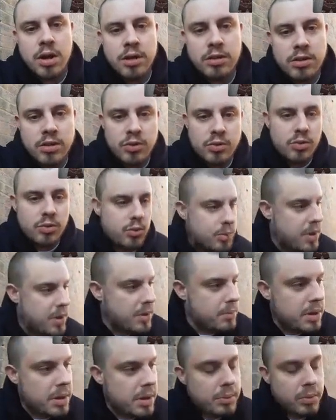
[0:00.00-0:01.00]

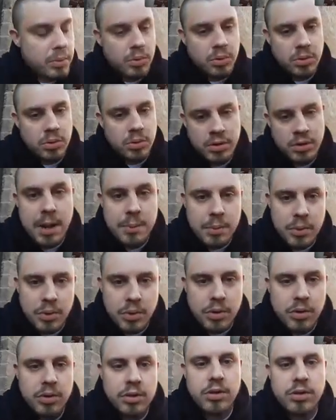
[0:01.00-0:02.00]
disrespect people on the
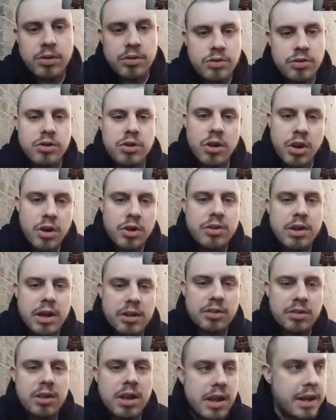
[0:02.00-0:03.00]
neighbourhood, because
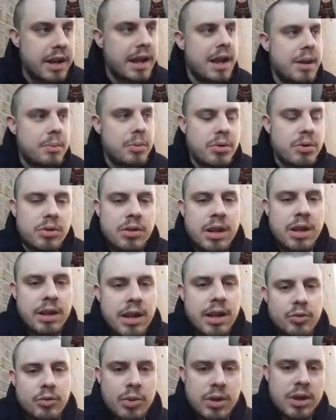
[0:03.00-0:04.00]
that's their neighbourhood now.
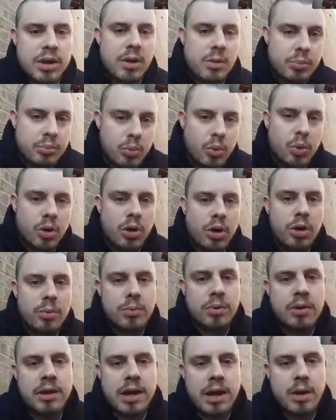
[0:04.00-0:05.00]
That's where they're brought
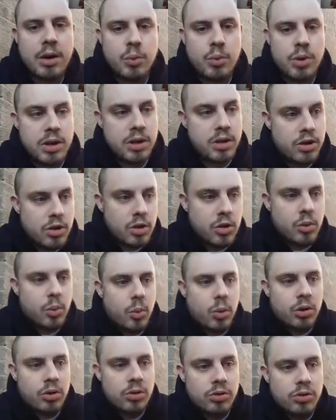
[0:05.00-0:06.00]
up, and now we're the younger
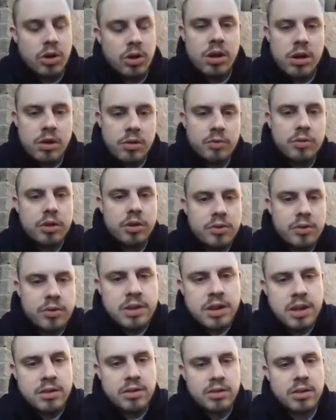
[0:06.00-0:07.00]
ones following
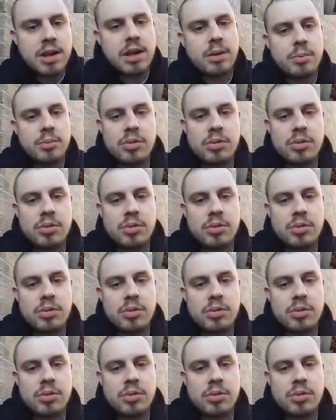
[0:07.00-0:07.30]
their steps.